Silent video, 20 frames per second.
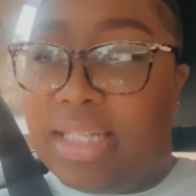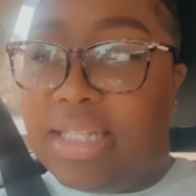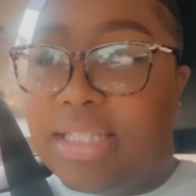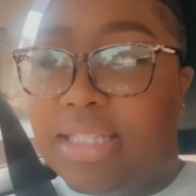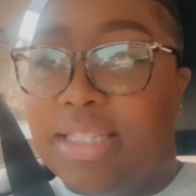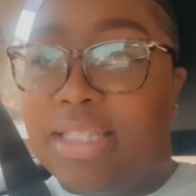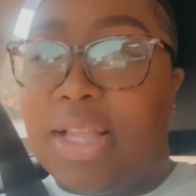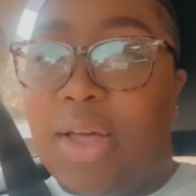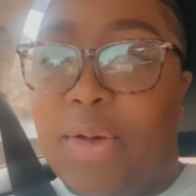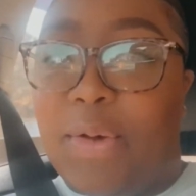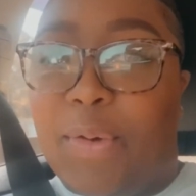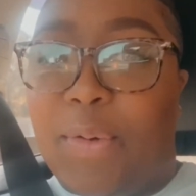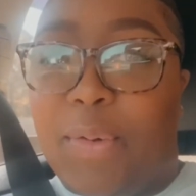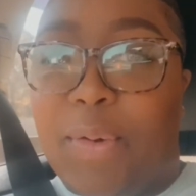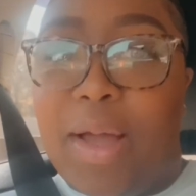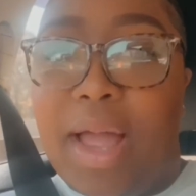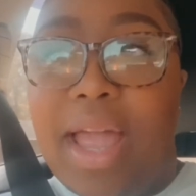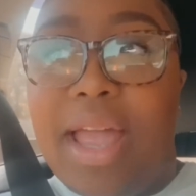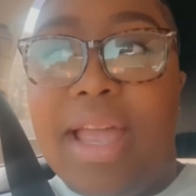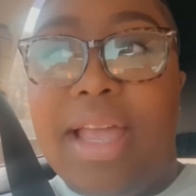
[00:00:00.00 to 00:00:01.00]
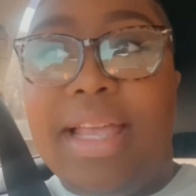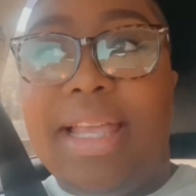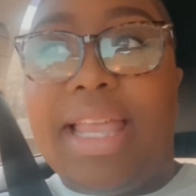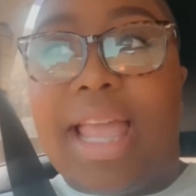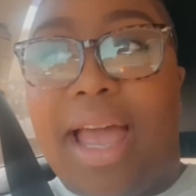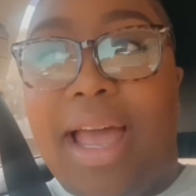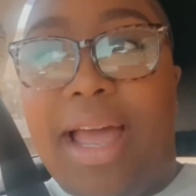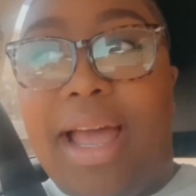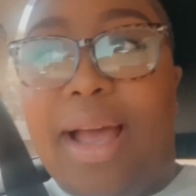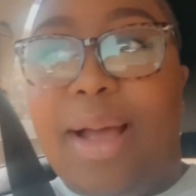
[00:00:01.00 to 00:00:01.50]
So
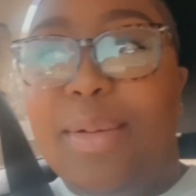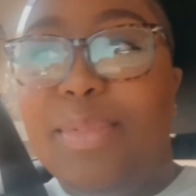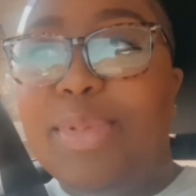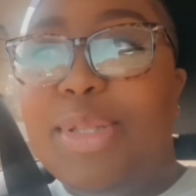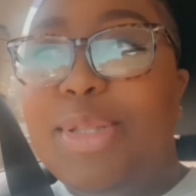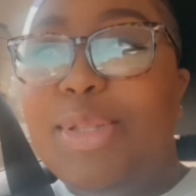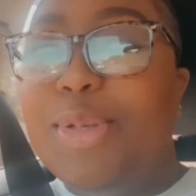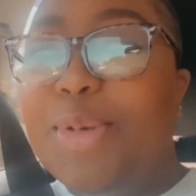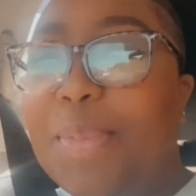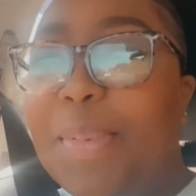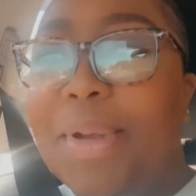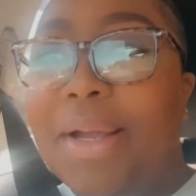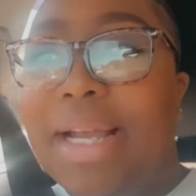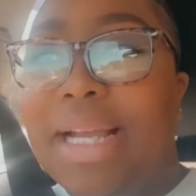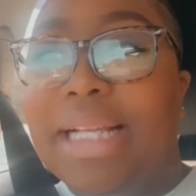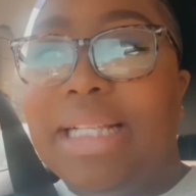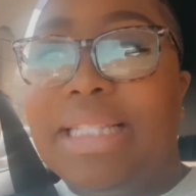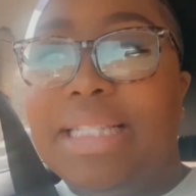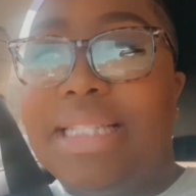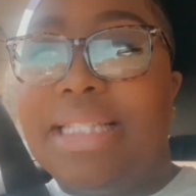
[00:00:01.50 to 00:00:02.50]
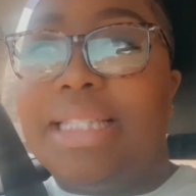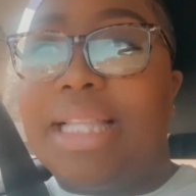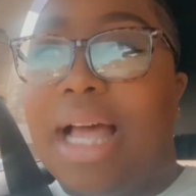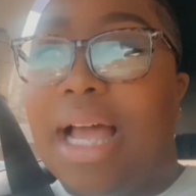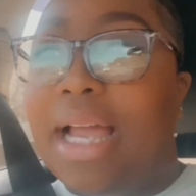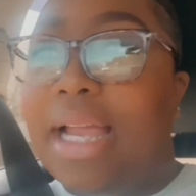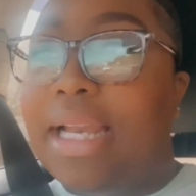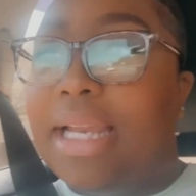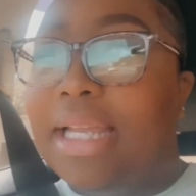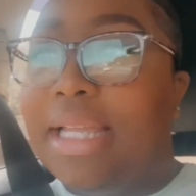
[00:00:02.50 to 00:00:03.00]
yeah, I'm super
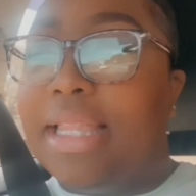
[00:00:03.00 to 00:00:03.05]
excited.